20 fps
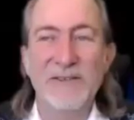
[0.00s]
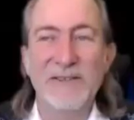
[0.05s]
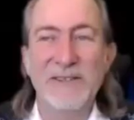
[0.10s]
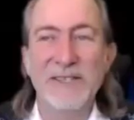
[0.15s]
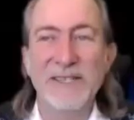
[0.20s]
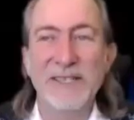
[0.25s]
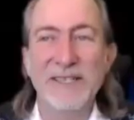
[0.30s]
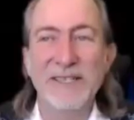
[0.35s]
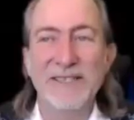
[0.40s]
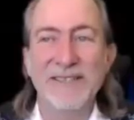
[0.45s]
have
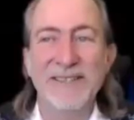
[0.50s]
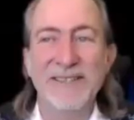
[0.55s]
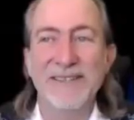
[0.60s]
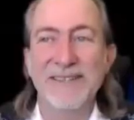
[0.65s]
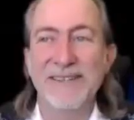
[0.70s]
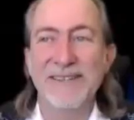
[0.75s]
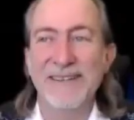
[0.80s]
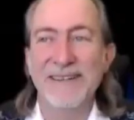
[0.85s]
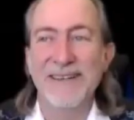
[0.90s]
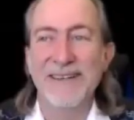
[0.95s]
just,
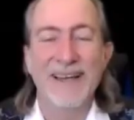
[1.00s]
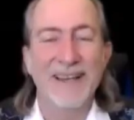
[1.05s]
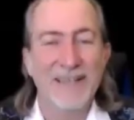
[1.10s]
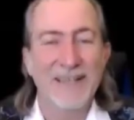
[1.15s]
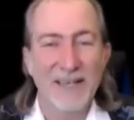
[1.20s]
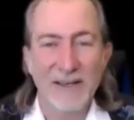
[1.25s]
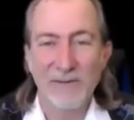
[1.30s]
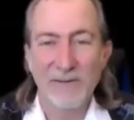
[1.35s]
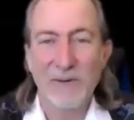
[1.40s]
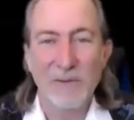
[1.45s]

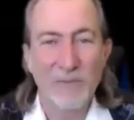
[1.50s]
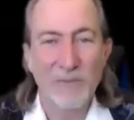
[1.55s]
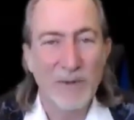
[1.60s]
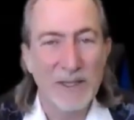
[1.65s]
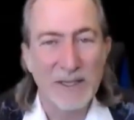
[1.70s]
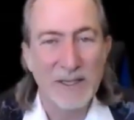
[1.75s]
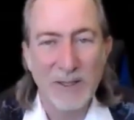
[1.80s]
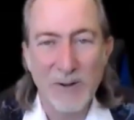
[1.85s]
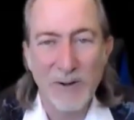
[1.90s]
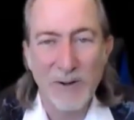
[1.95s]

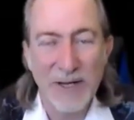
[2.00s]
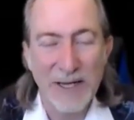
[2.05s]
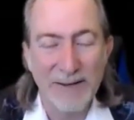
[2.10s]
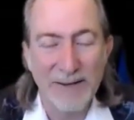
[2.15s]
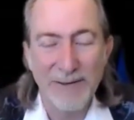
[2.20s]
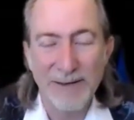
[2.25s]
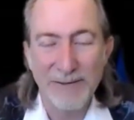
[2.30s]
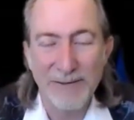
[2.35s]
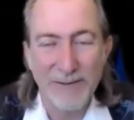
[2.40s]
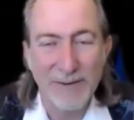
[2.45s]
please go ahead
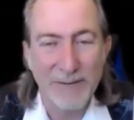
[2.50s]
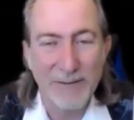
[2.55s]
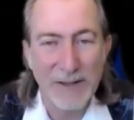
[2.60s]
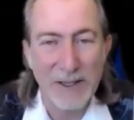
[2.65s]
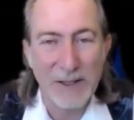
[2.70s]
and